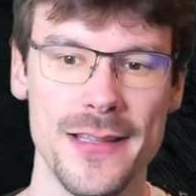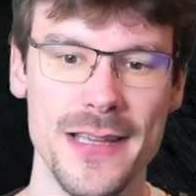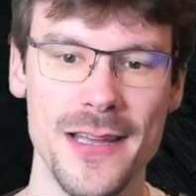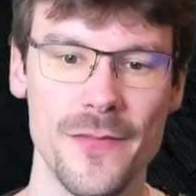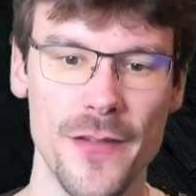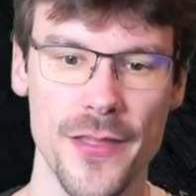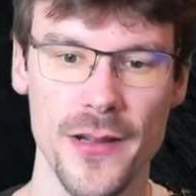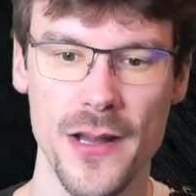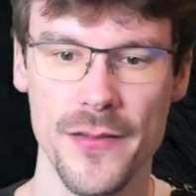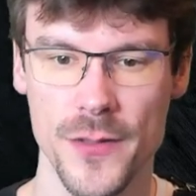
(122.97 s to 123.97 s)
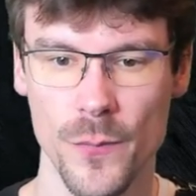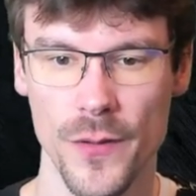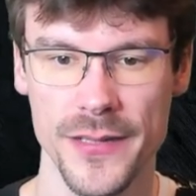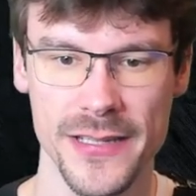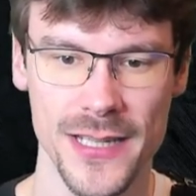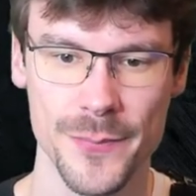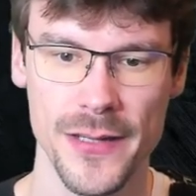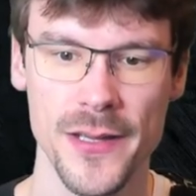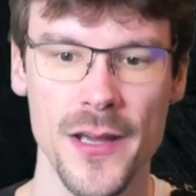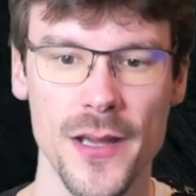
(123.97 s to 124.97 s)
Then for the gloves you want attack
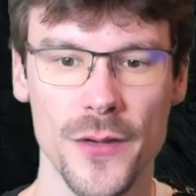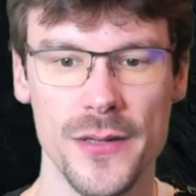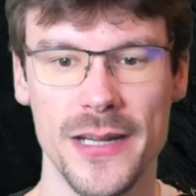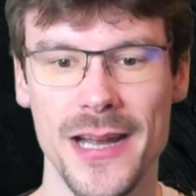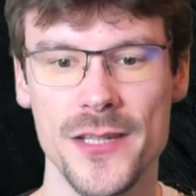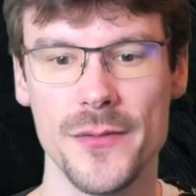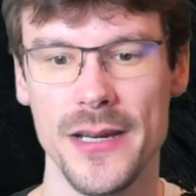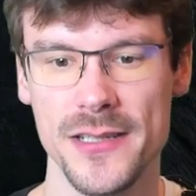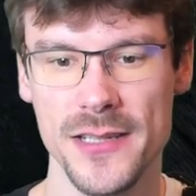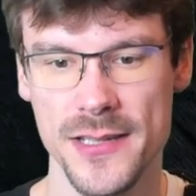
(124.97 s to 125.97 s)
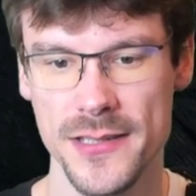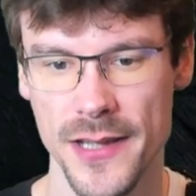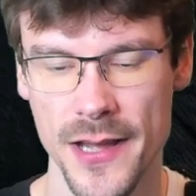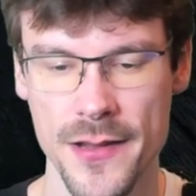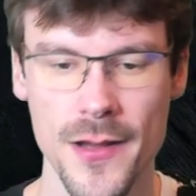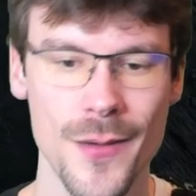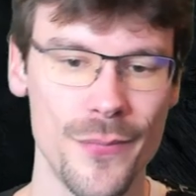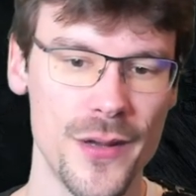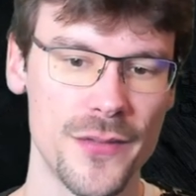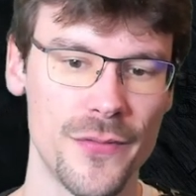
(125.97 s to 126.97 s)
speed, critical strike chance and
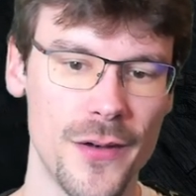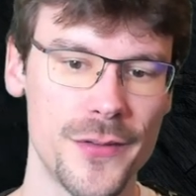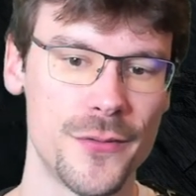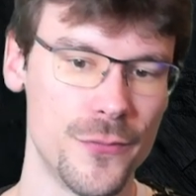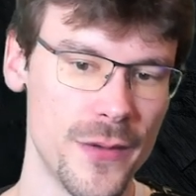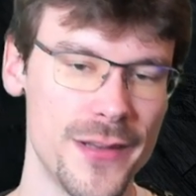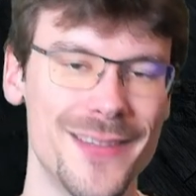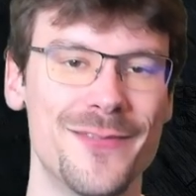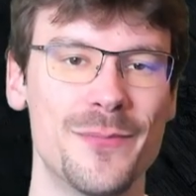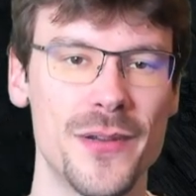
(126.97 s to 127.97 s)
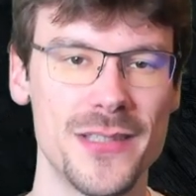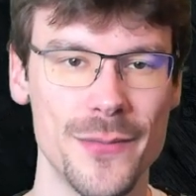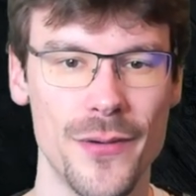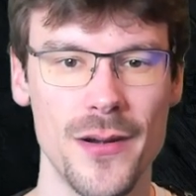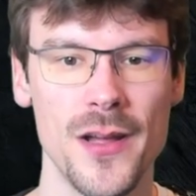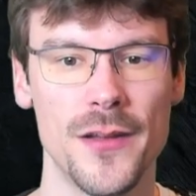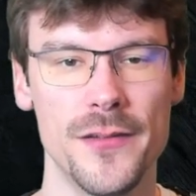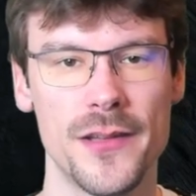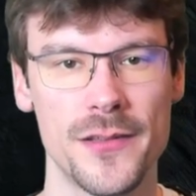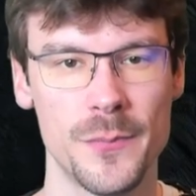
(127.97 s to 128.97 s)
+4 to run if possible,
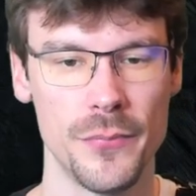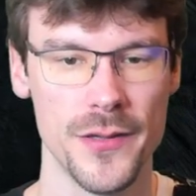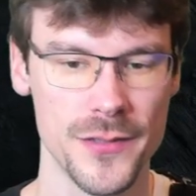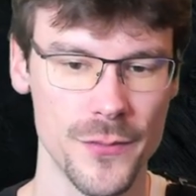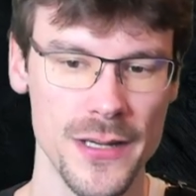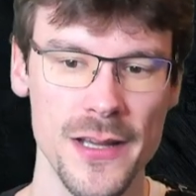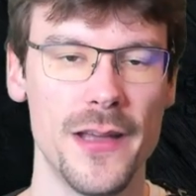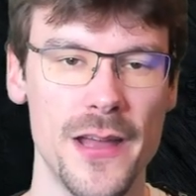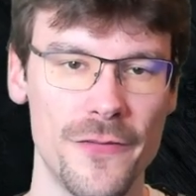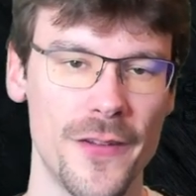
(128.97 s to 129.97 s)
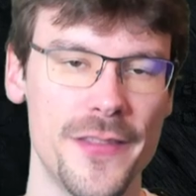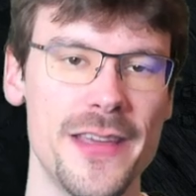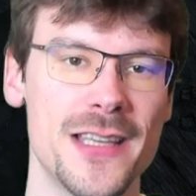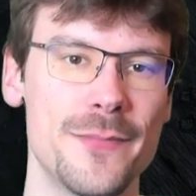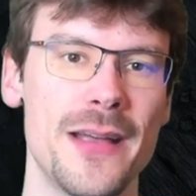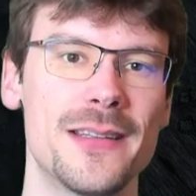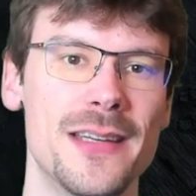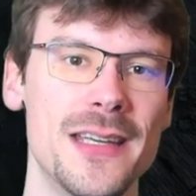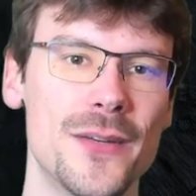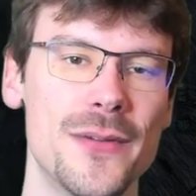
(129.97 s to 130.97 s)
not +3. And for the aspect,
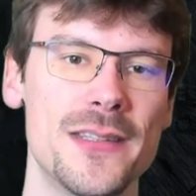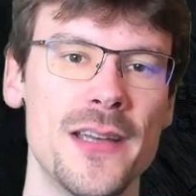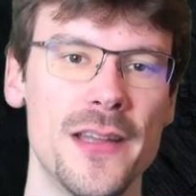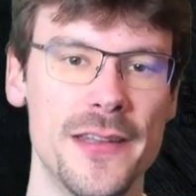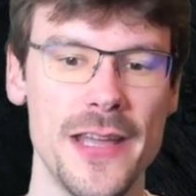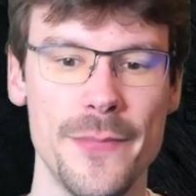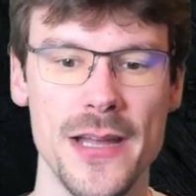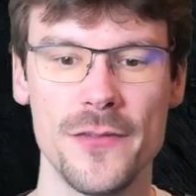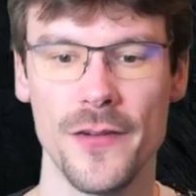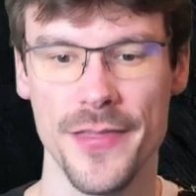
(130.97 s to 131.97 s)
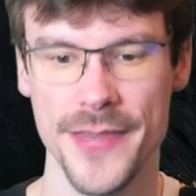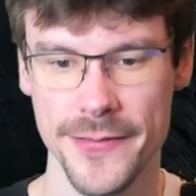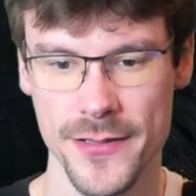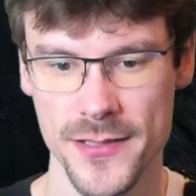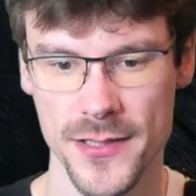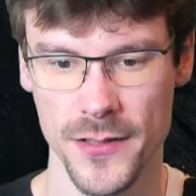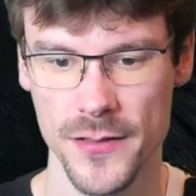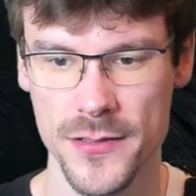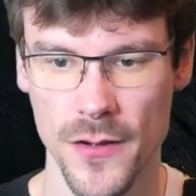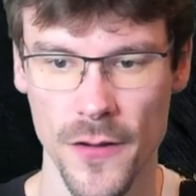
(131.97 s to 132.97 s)
increase damage for 7
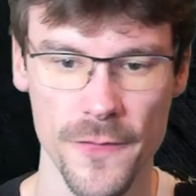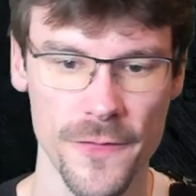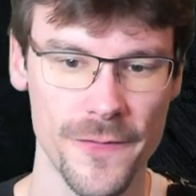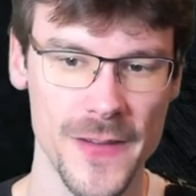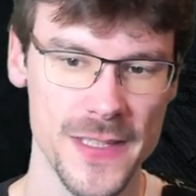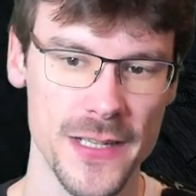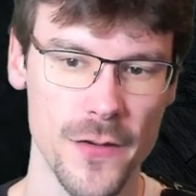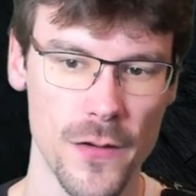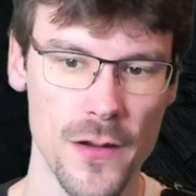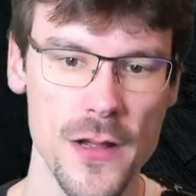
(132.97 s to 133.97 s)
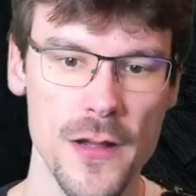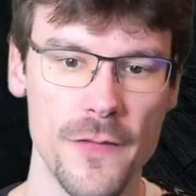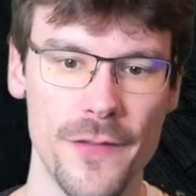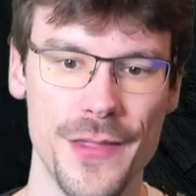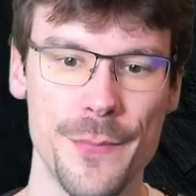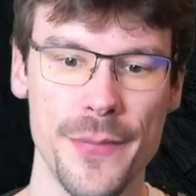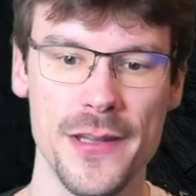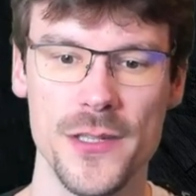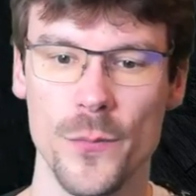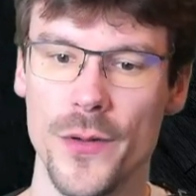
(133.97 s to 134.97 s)
seconds on physical. For the
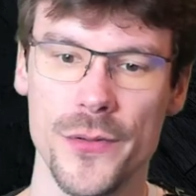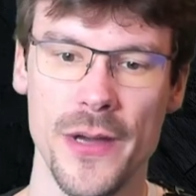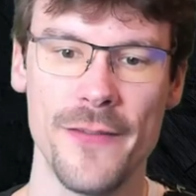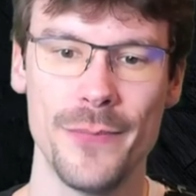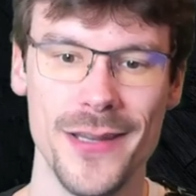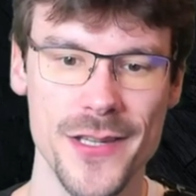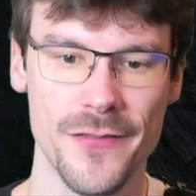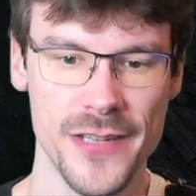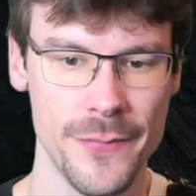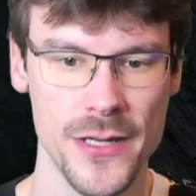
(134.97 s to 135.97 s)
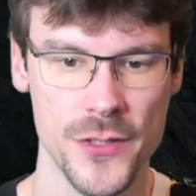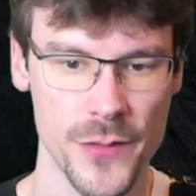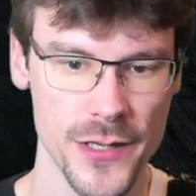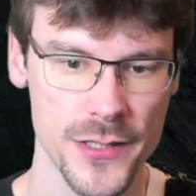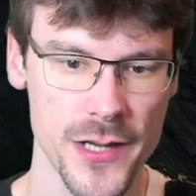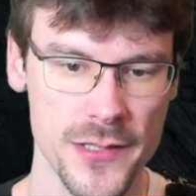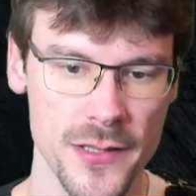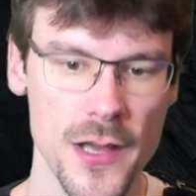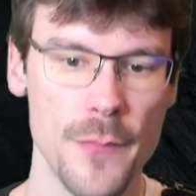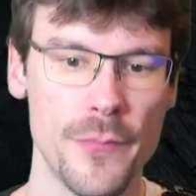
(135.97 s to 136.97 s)
pants you want to have plenty of damage
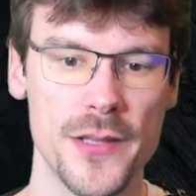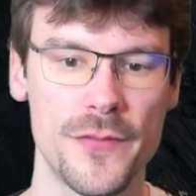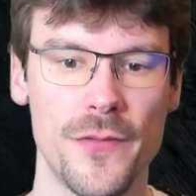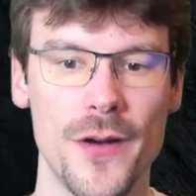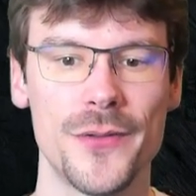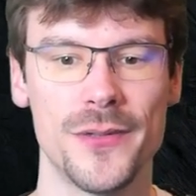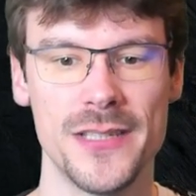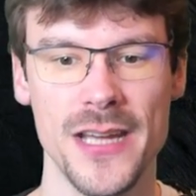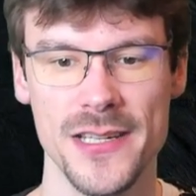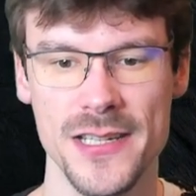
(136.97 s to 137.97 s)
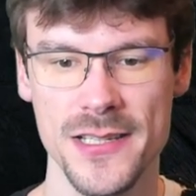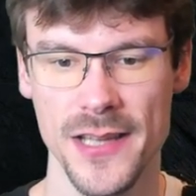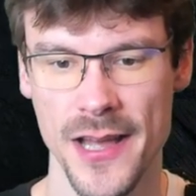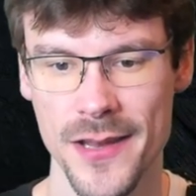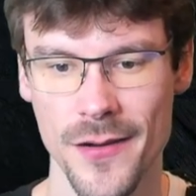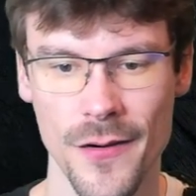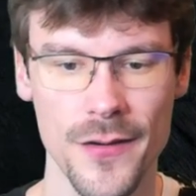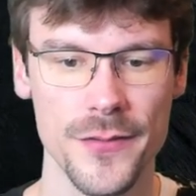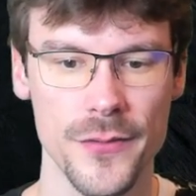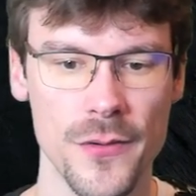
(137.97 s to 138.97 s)
reductions, +4 to charges and
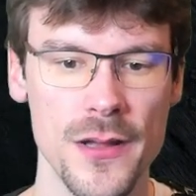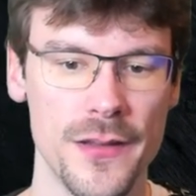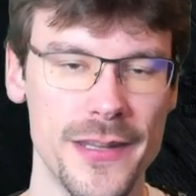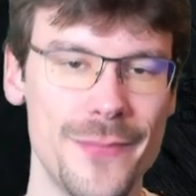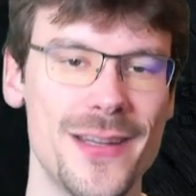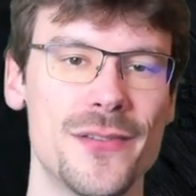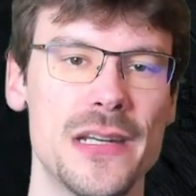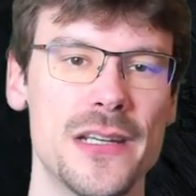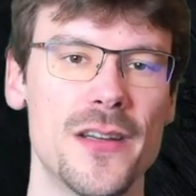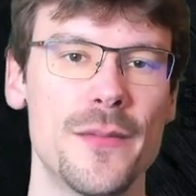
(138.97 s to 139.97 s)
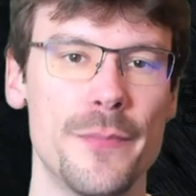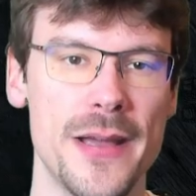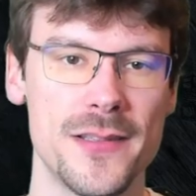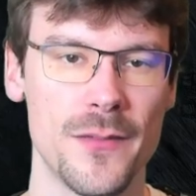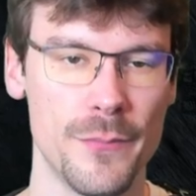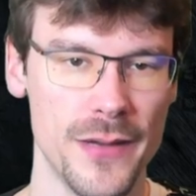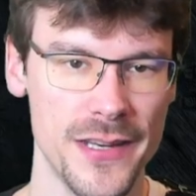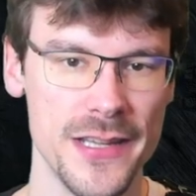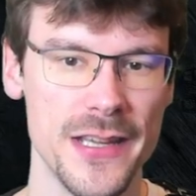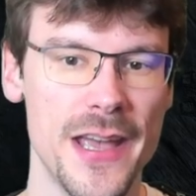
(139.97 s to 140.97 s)
also damage reduction based on
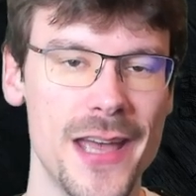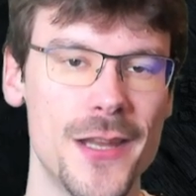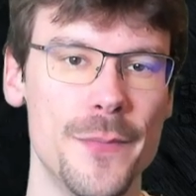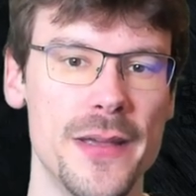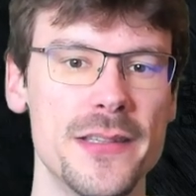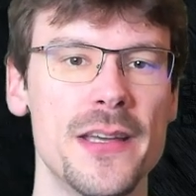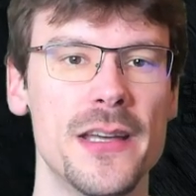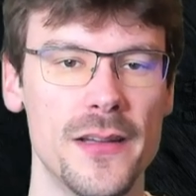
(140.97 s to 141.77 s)
bleeding enemies.